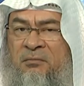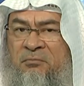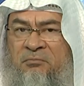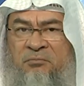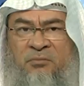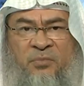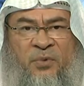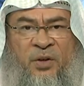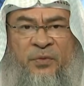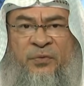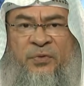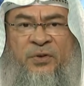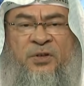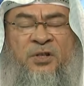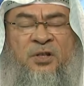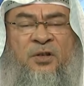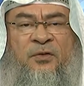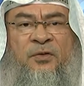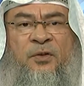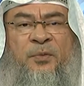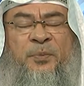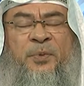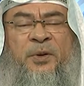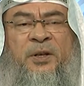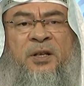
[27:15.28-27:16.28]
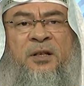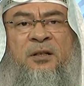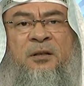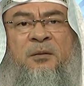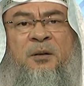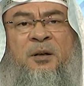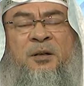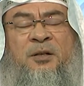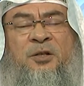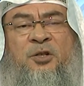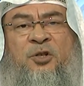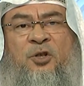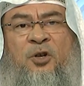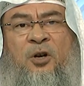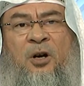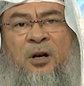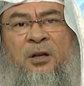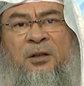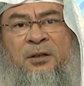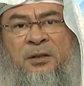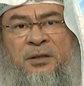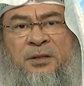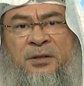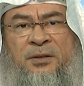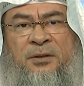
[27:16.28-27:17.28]
Difference of opinion among
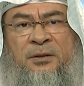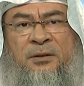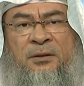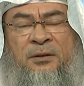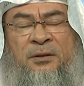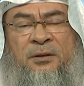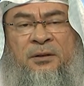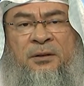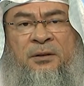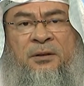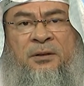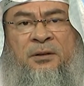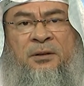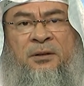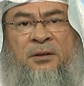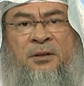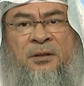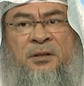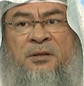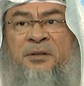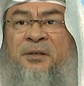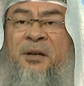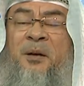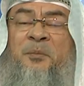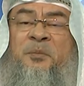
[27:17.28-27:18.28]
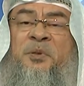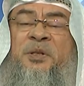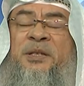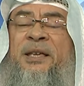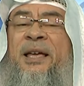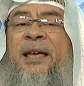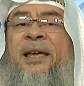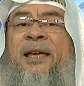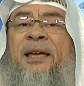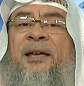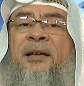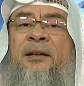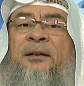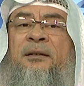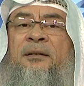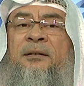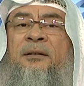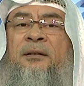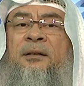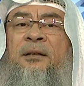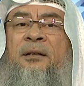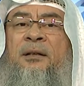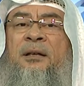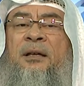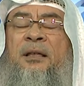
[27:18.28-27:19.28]
scholars. Some say
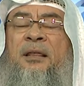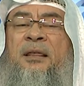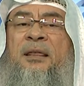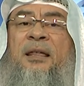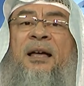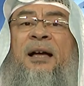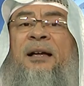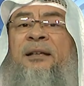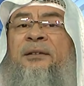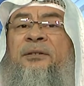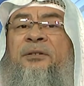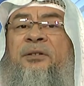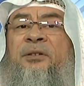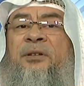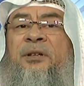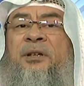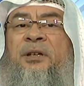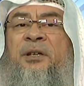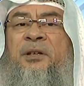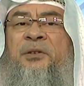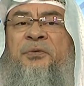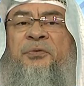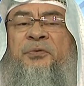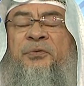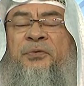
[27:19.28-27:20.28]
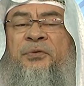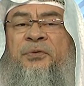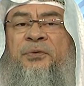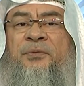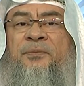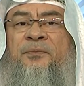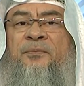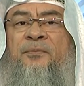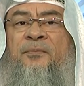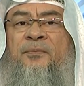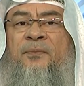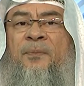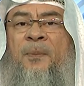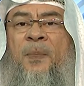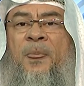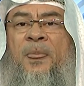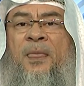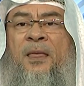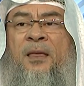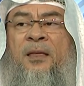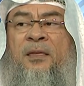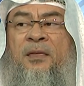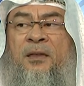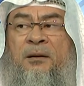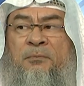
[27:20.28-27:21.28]
that if
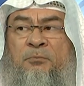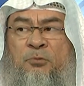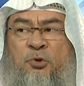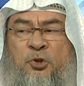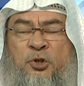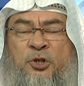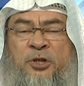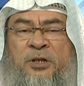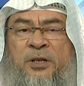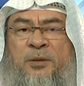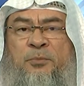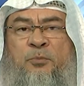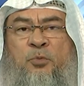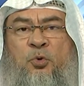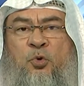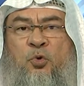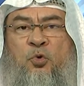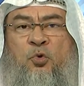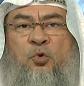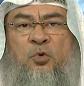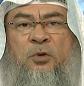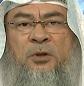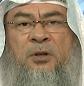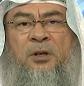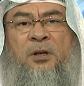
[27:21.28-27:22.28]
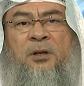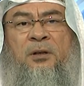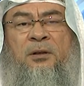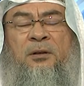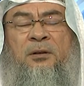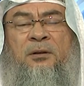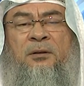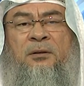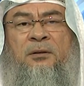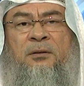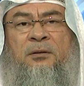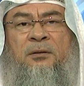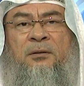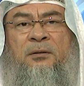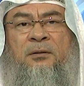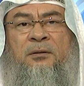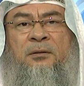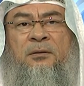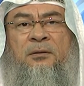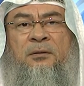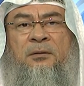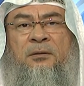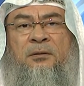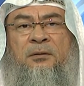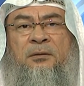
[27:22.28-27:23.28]
the Muslim ruler,
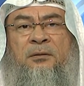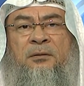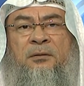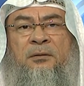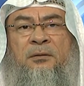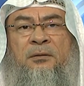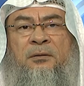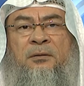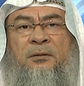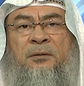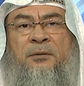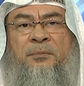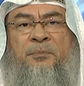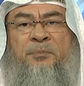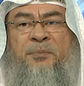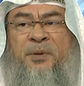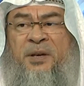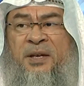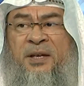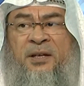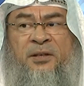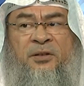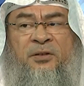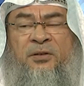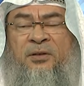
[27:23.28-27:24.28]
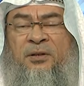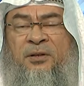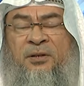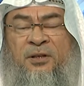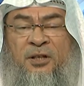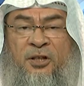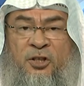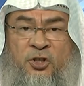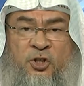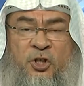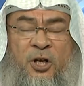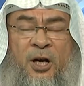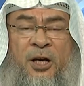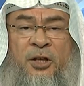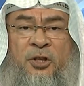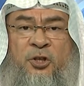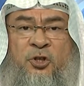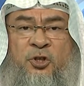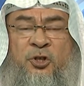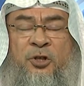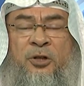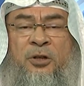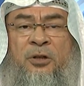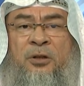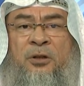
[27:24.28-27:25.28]
be it the
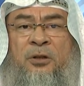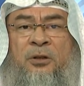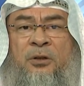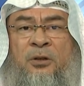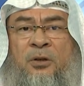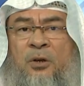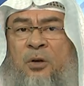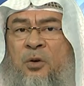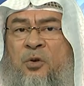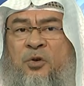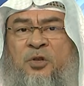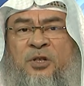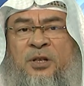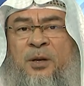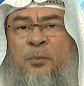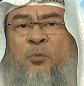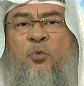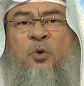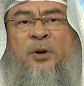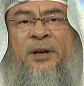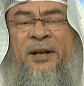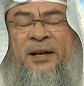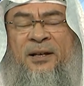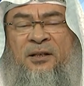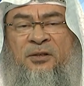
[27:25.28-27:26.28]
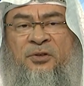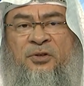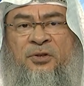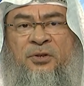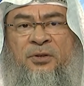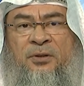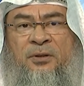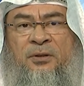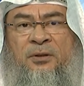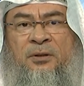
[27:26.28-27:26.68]
judge or someone else,